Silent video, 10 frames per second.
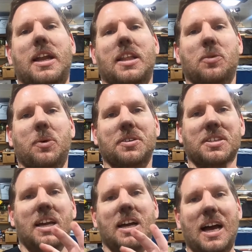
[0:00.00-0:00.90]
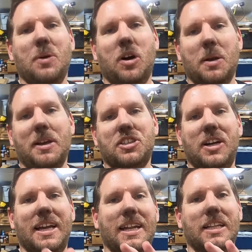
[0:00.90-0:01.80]
any of the wheels, I want to make sure
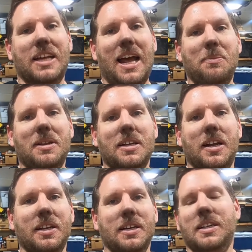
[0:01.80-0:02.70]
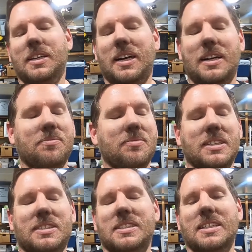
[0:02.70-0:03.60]
I get an alignment done.
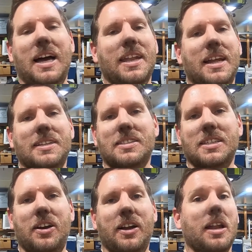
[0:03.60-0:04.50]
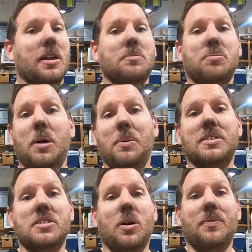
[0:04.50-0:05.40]
It's not necessary and it probably
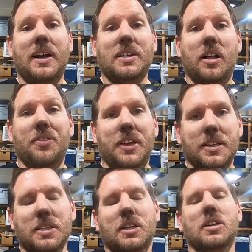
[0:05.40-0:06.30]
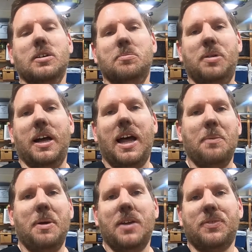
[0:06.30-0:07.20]
has no effect on things, but I
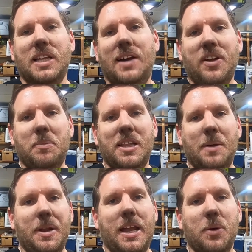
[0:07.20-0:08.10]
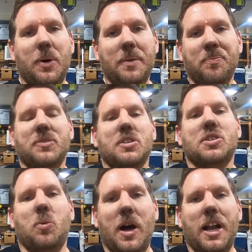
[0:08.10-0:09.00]
pay for lifetime alignment anyway,
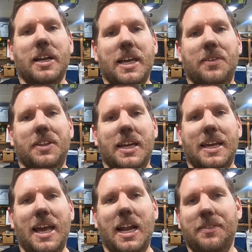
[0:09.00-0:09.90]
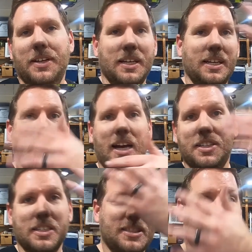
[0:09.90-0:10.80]
so why not get everything I can out of it. As you
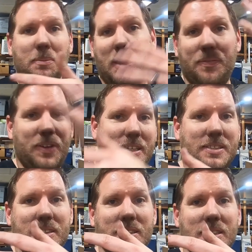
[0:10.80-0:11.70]
can see on my face,